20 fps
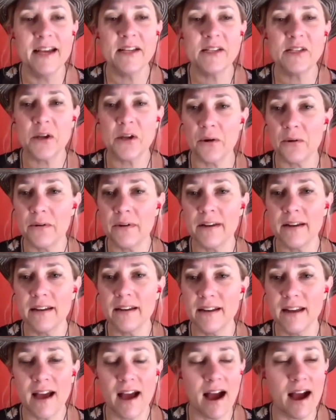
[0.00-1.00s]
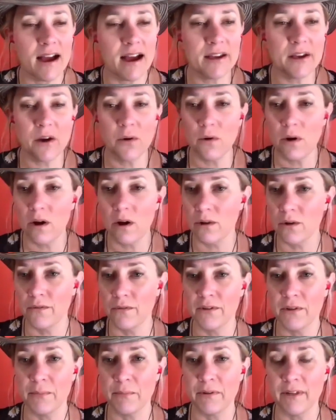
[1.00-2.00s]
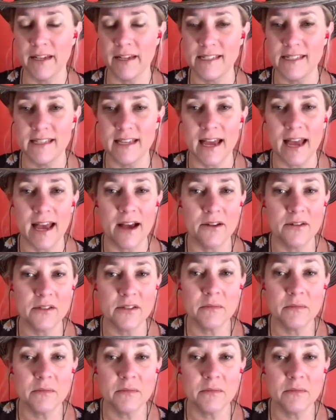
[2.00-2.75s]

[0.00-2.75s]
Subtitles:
So I go all over the place in the house.